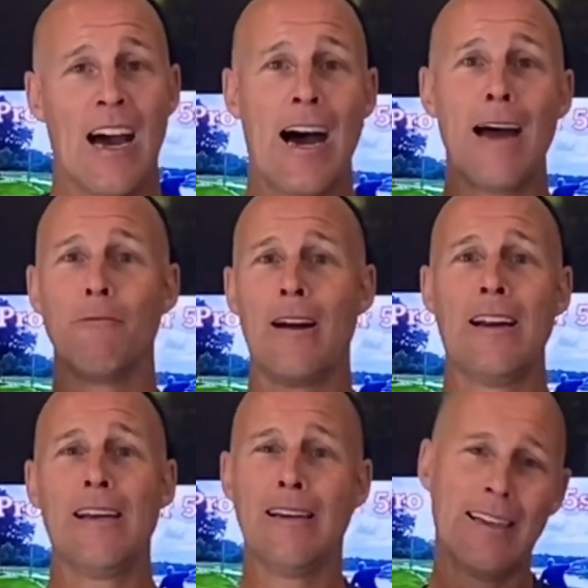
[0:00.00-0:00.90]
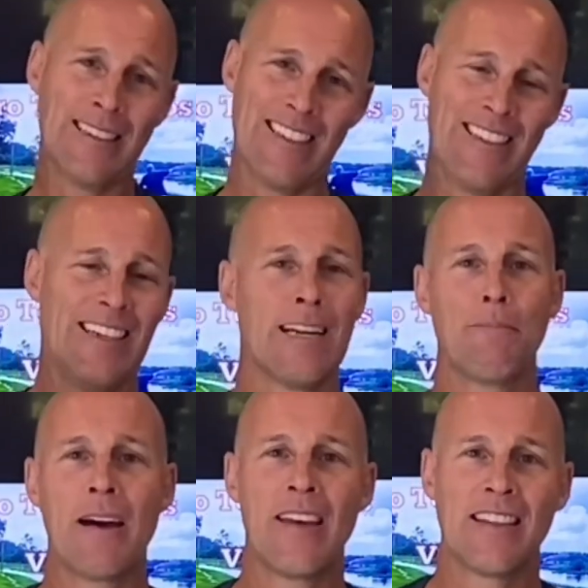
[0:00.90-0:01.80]
I'm ready to get up
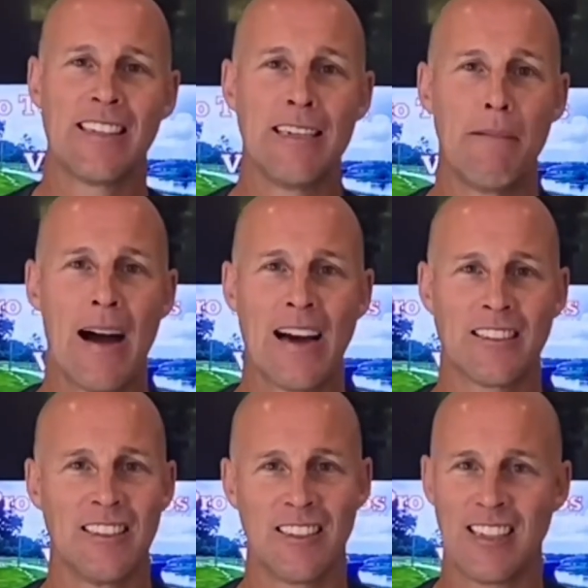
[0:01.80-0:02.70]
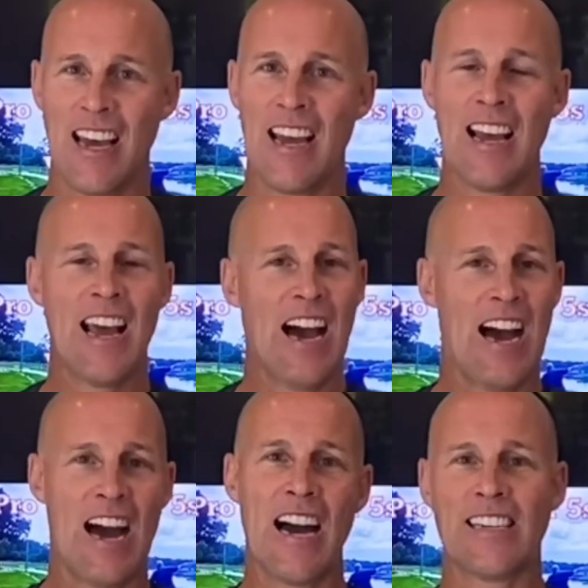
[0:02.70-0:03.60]
on that tee box and say,
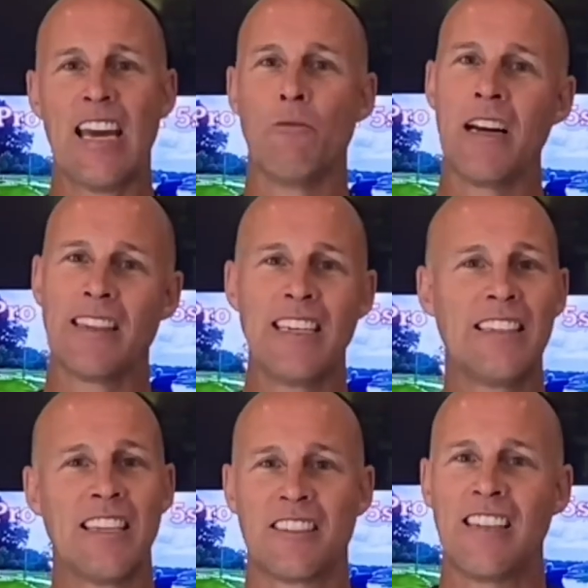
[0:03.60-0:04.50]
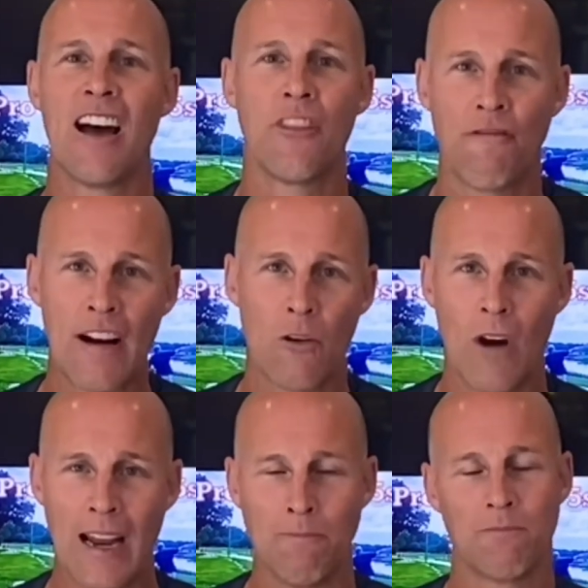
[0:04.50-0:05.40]
I can't wait to eat this down the
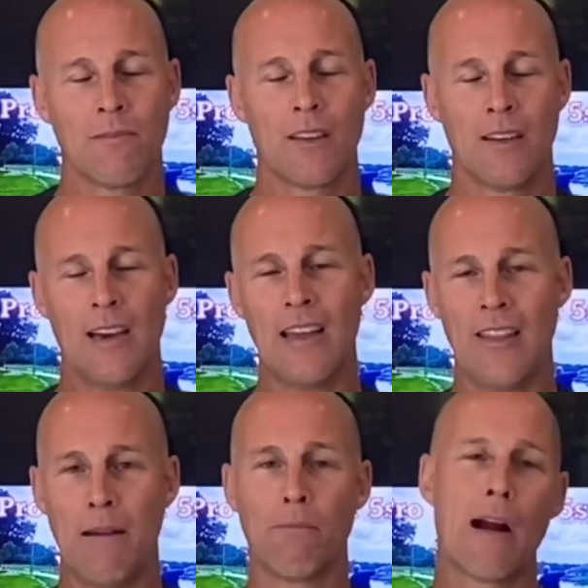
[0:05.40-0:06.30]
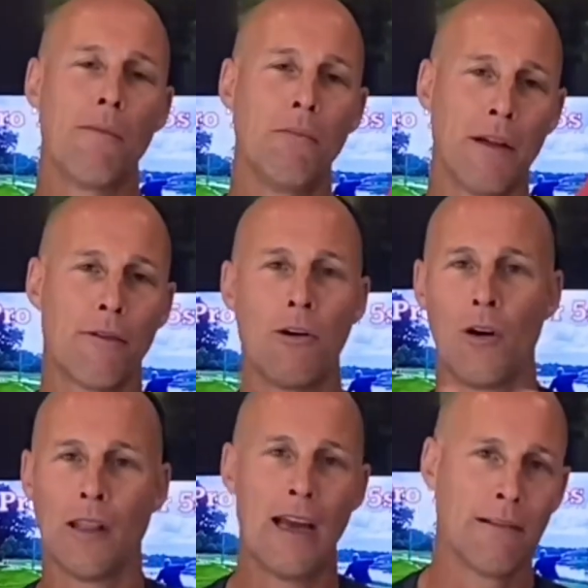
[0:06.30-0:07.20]
fairway. And then probably throw
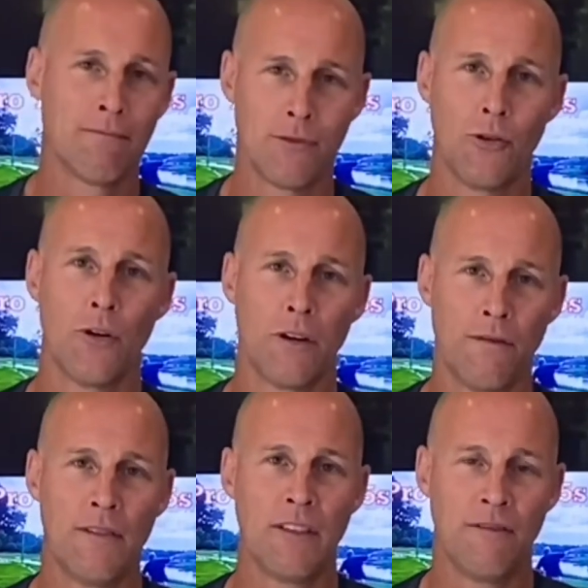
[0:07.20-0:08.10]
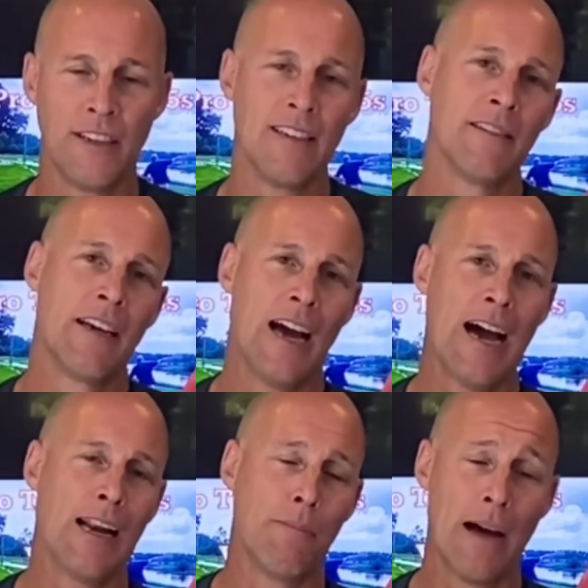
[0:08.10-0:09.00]
it like 250 feet
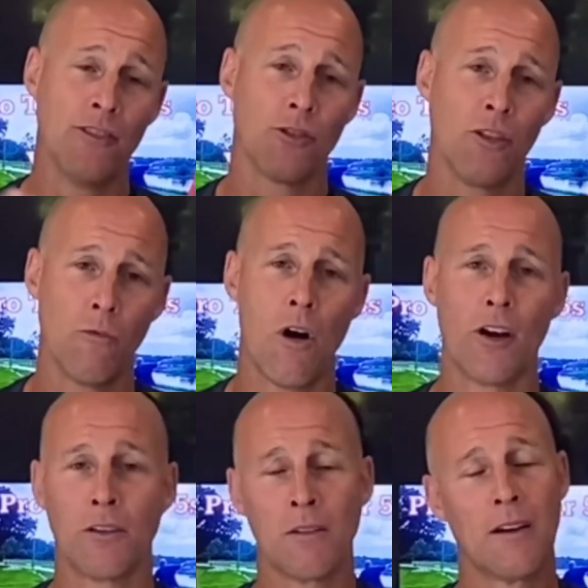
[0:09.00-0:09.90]
out of bounds or in the water.